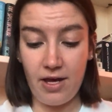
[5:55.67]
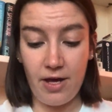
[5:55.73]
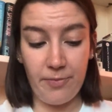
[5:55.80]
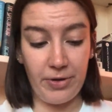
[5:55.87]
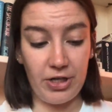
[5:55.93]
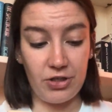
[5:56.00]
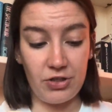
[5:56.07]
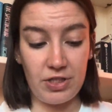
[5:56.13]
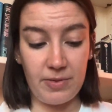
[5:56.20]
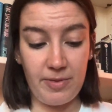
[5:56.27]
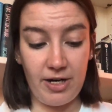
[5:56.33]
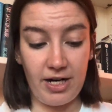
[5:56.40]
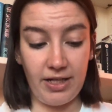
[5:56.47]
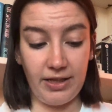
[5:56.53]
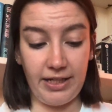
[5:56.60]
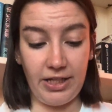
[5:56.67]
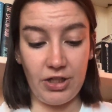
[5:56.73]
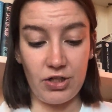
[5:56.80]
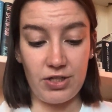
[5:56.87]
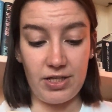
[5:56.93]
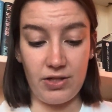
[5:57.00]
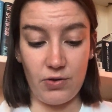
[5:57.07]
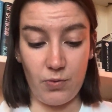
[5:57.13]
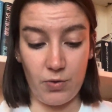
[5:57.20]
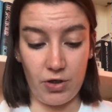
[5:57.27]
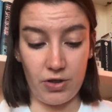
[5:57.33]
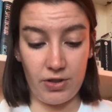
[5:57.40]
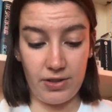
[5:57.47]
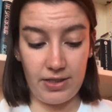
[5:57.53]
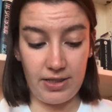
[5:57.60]
but her spirit lingers in the
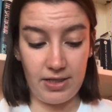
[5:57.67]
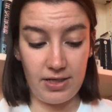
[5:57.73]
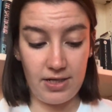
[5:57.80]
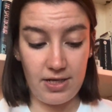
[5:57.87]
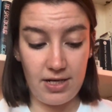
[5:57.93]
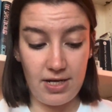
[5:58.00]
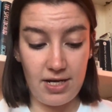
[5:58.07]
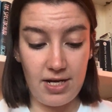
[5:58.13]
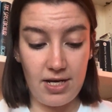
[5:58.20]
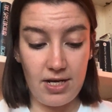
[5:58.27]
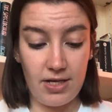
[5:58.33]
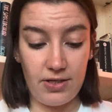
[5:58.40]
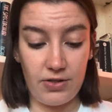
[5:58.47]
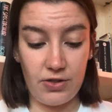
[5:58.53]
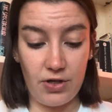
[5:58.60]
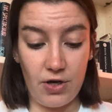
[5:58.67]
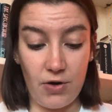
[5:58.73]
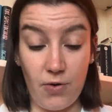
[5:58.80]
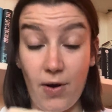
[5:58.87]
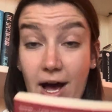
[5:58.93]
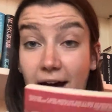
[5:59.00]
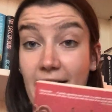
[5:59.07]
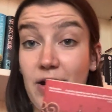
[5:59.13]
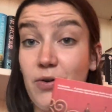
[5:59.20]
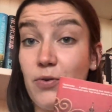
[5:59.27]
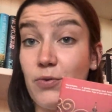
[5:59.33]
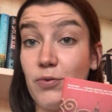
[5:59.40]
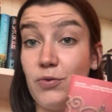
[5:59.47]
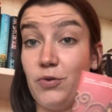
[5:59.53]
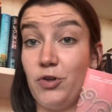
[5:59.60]
world. So I don't
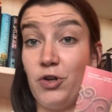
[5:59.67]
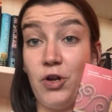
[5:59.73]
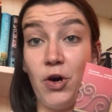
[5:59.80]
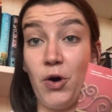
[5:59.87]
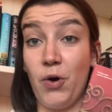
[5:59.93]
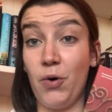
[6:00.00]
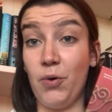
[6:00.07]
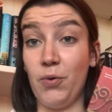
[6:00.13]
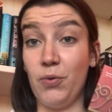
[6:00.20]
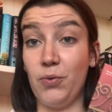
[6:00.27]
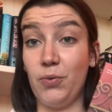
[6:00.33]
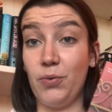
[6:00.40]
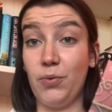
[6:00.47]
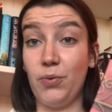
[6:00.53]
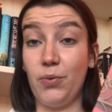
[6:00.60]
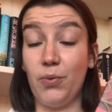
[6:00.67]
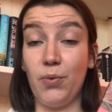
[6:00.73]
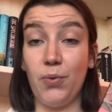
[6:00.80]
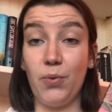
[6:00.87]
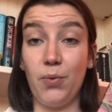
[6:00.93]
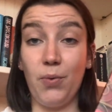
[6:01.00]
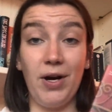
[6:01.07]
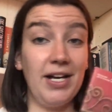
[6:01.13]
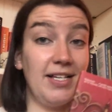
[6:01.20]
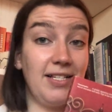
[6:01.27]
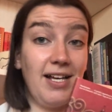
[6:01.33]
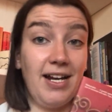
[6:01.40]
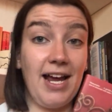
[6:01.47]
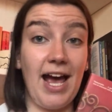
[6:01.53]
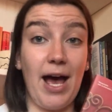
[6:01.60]
know what is
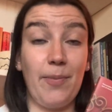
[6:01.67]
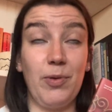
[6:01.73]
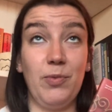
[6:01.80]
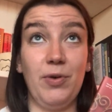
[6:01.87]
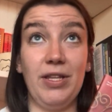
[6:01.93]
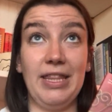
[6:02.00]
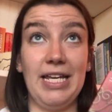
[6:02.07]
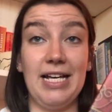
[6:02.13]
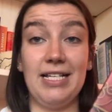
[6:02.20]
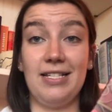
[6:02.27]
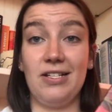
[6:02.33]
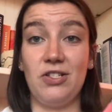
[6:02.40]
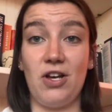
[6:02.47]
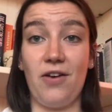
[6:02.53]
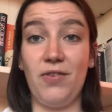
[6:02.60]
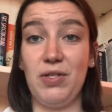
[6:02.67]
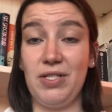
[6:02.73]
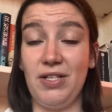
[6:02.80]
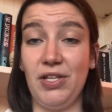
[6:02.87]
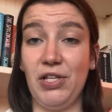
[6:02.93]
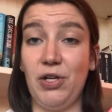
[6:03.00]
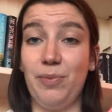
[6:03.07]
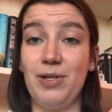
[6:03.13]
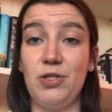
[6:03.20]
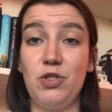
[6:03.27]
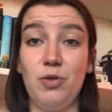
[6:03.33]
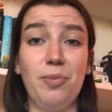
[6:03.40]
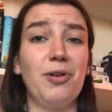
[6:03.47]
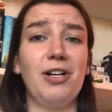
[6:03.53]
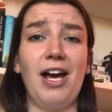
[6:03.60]
going to happen with this. It's obviously a little bit
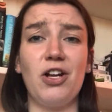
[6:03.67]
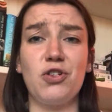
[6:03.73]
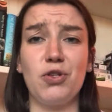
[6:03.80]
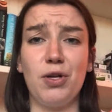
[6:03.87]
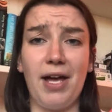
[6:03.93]
supernatural.